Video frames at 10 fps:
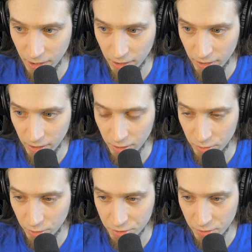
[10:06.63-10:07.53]
And I
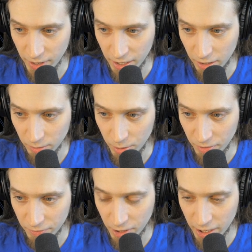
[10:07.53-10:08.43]
could also add a little bit
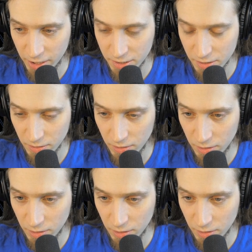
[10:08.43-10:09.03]
of highs.